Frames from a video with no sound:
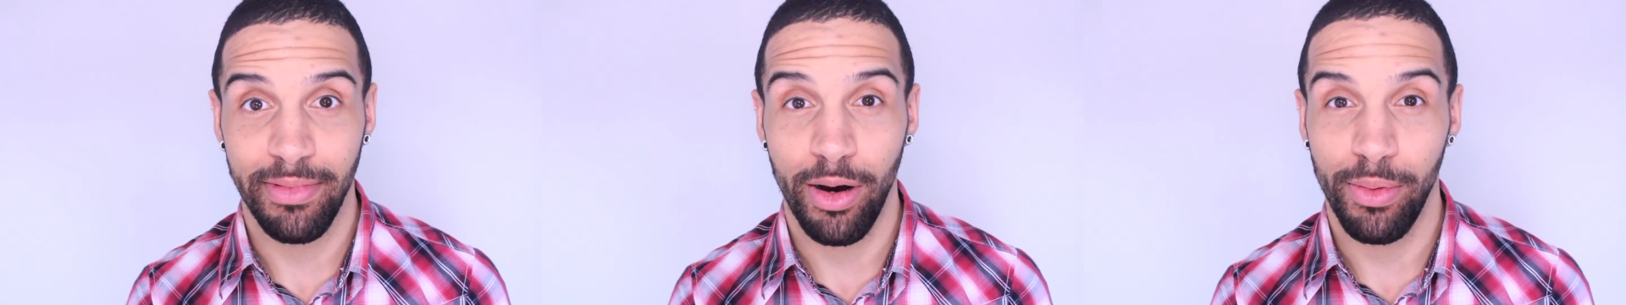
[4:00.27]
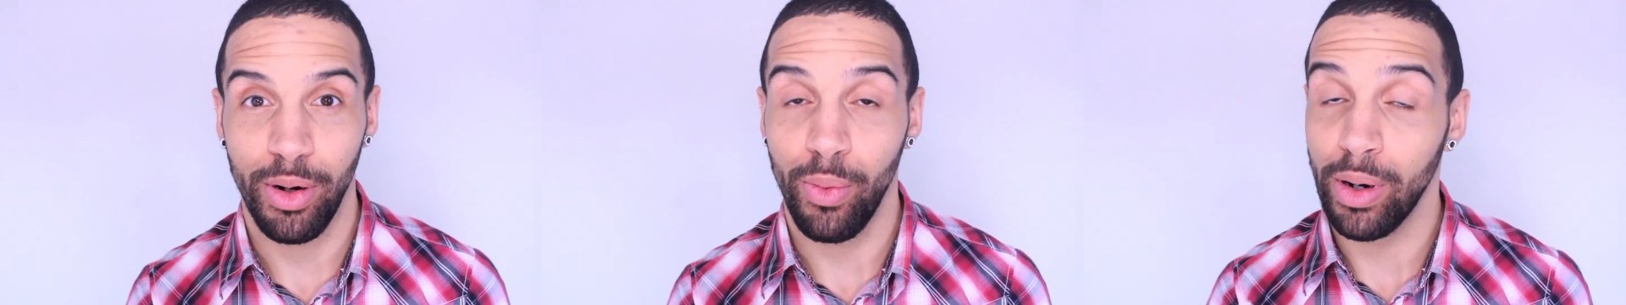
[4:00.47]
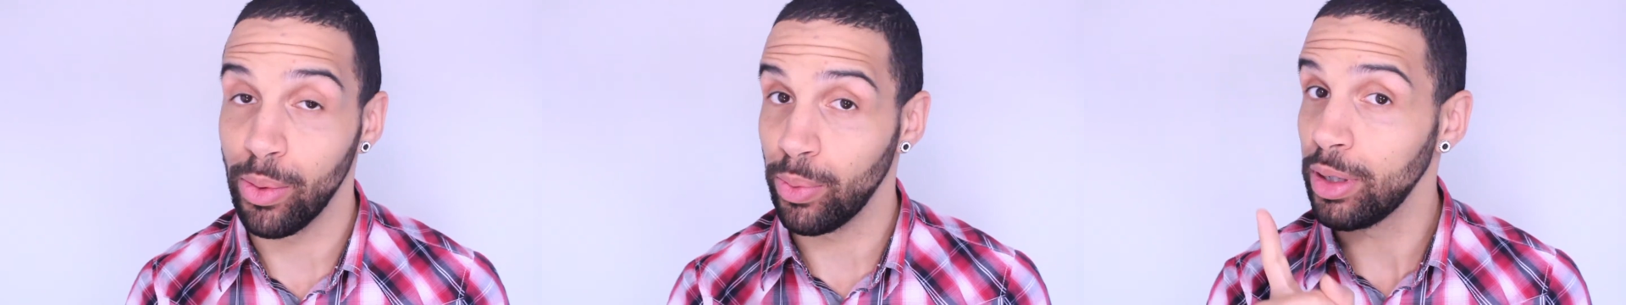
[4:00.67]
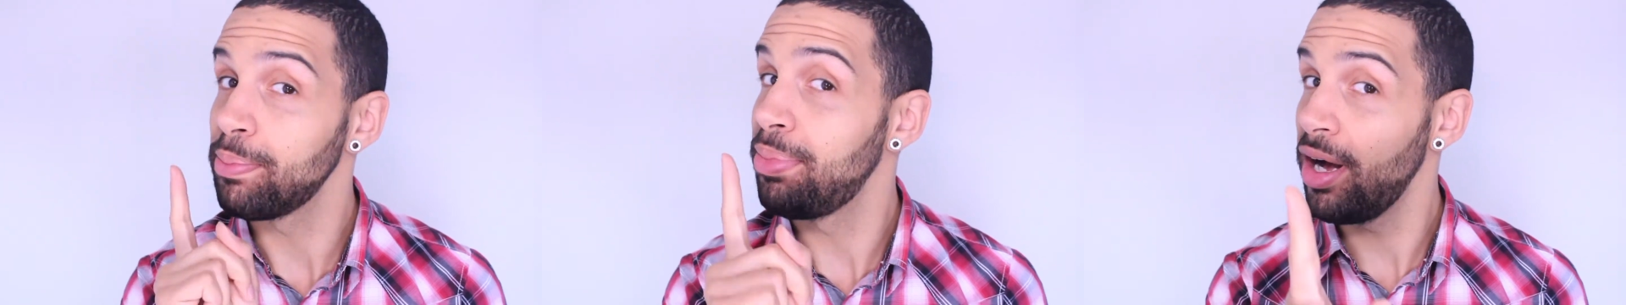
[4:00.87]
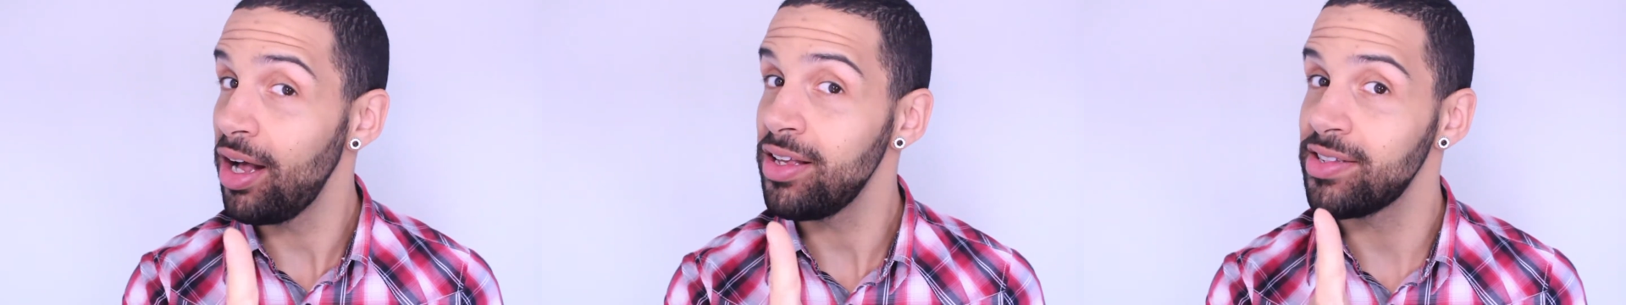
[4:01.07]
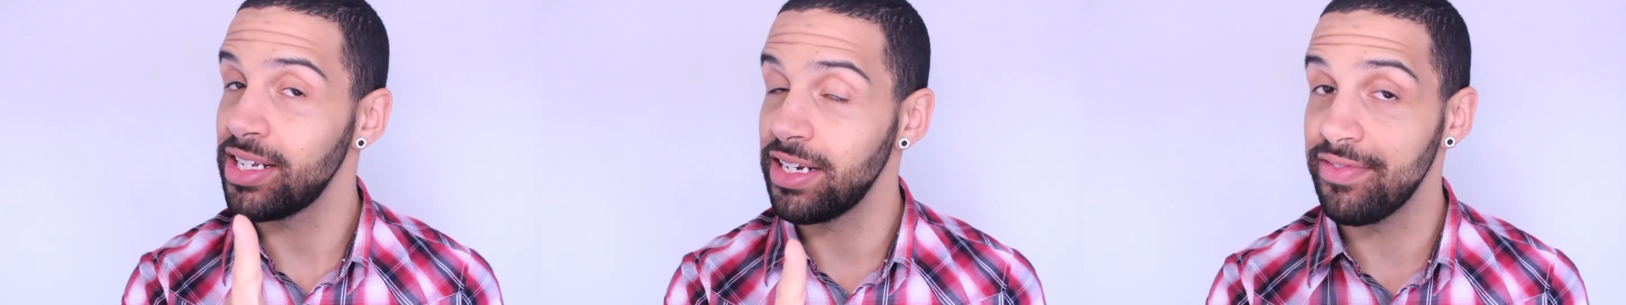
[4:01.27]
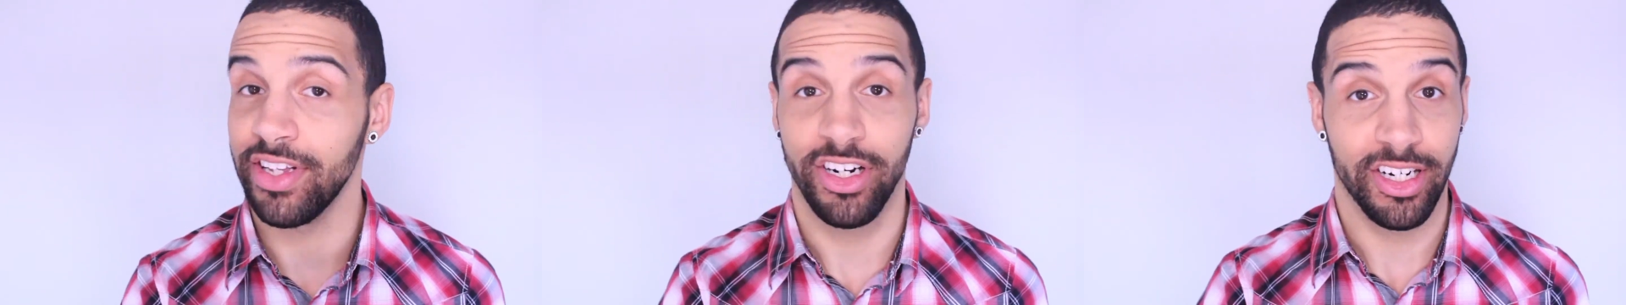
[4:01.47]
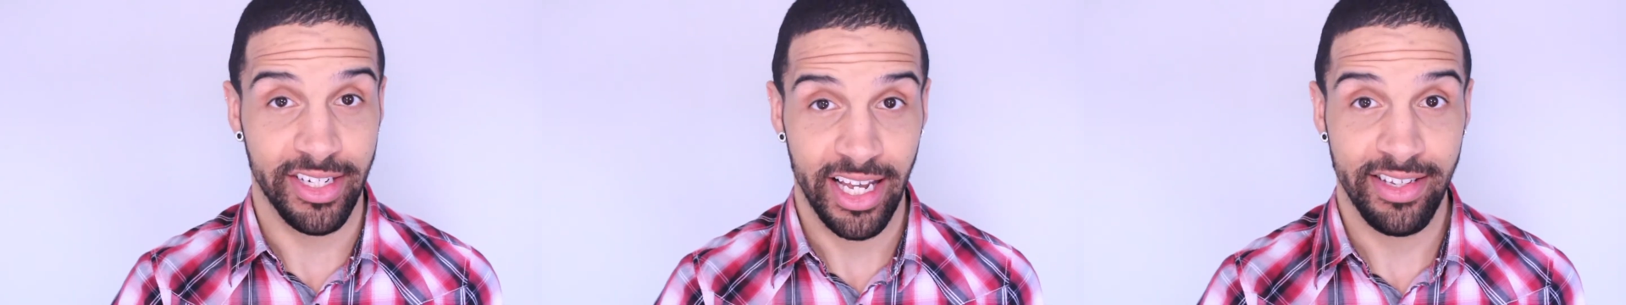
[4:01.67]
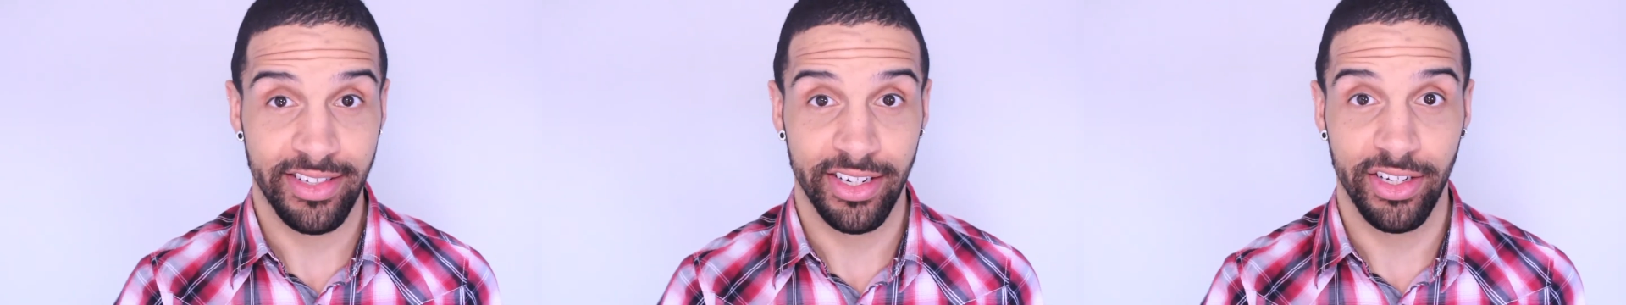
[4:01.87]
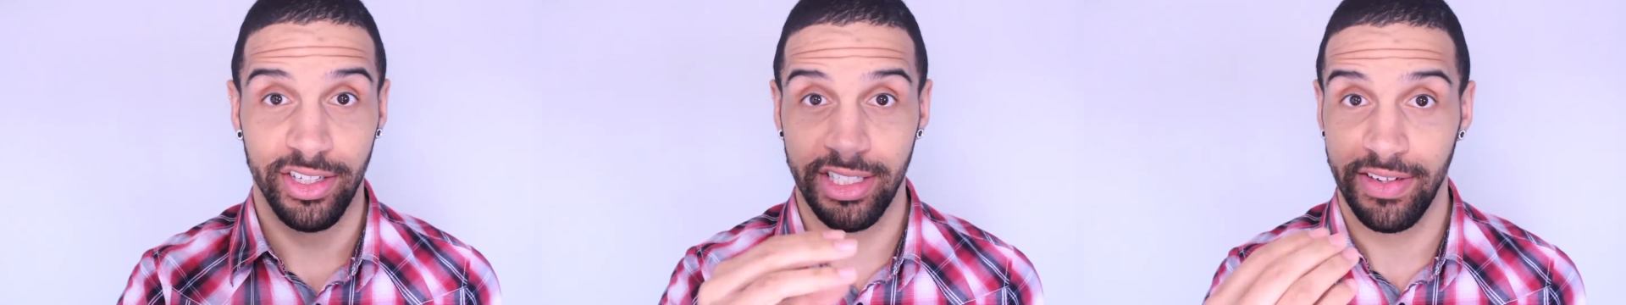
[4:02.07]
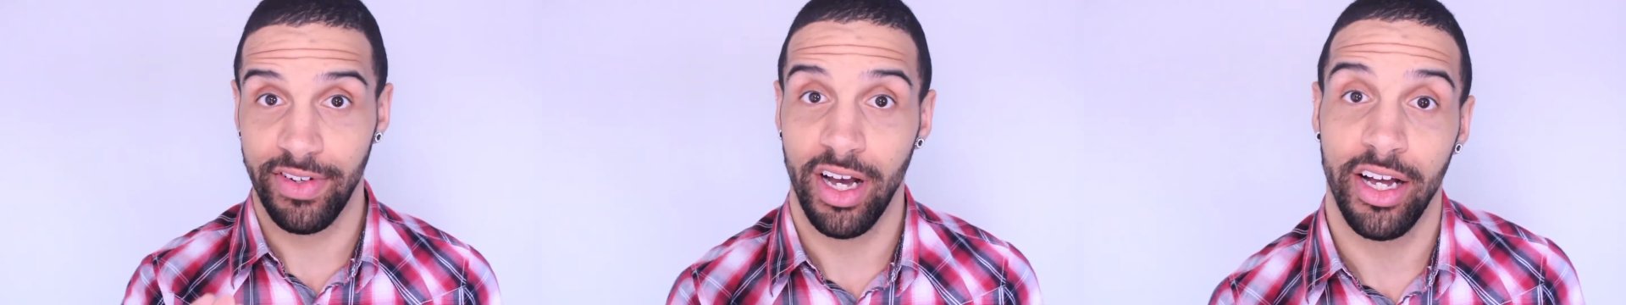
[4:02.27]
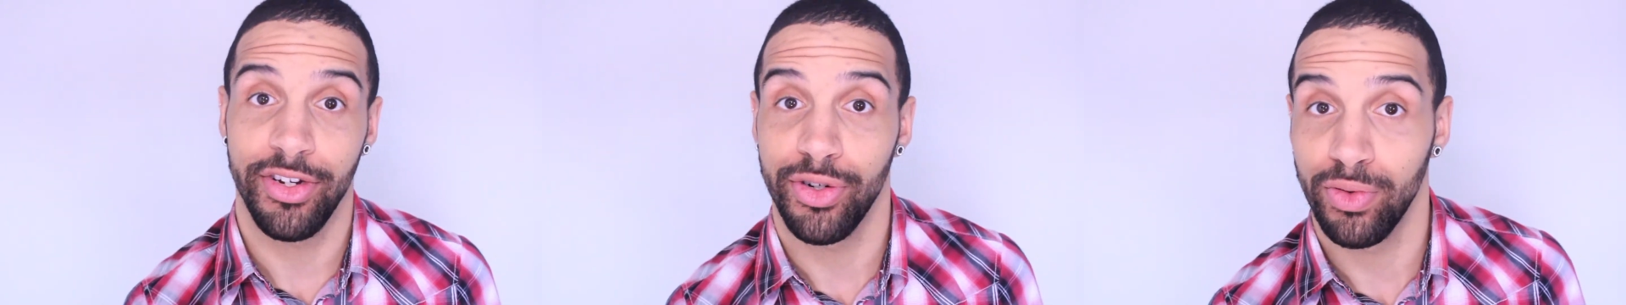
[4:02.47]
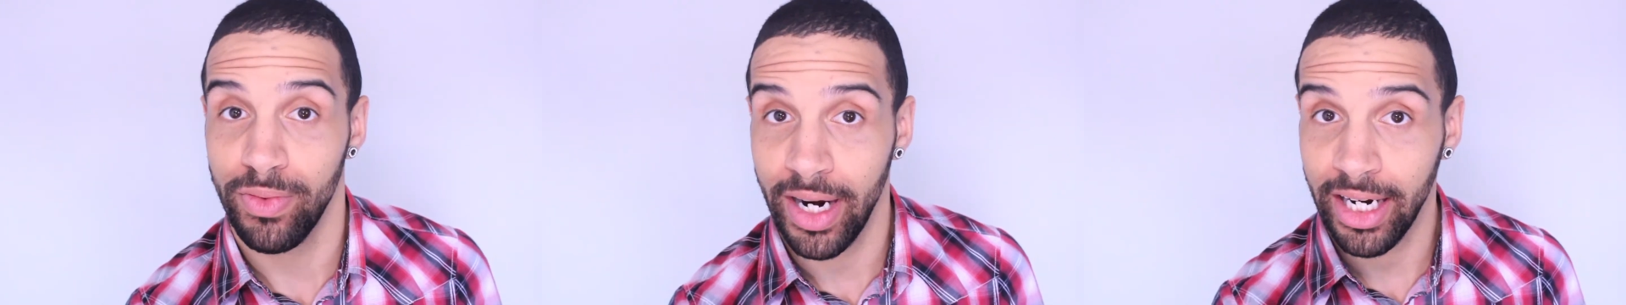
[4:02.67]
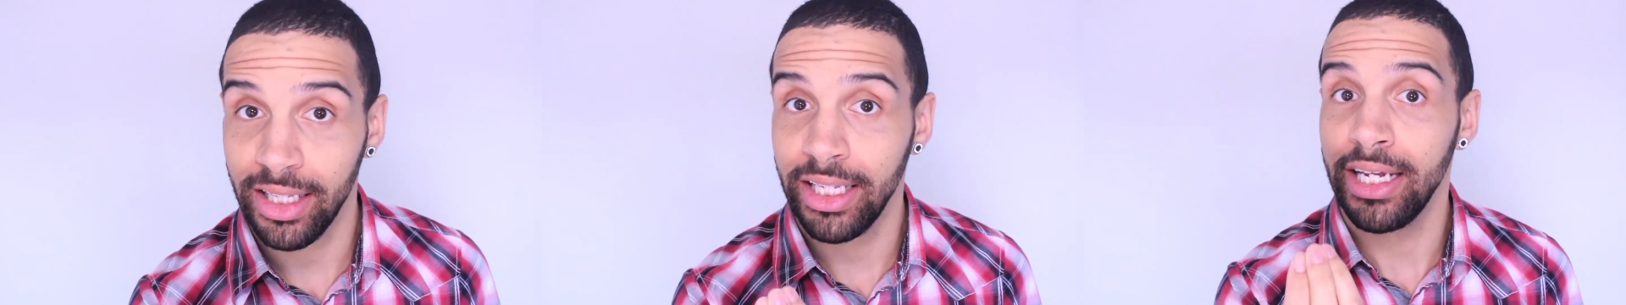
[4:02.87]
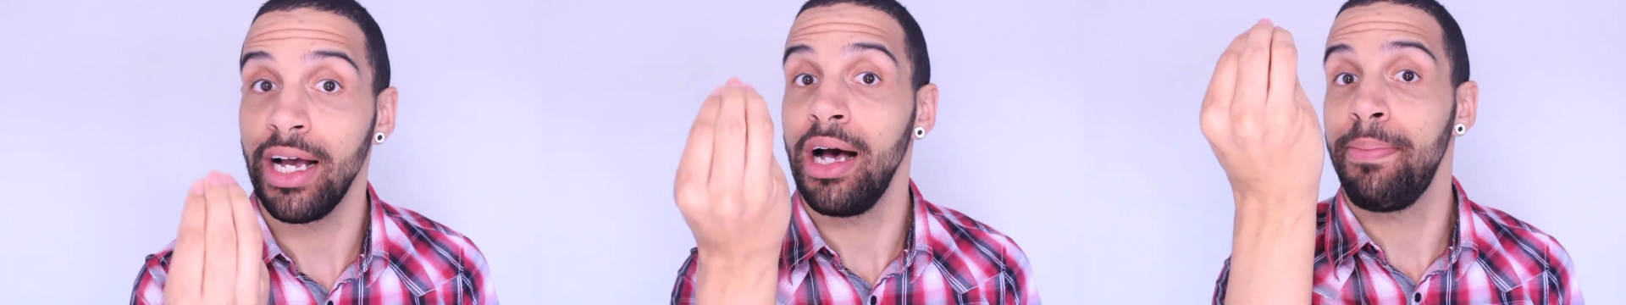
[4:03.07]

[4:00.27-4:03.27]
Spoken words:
moment where we're positive that our testicles have gone directly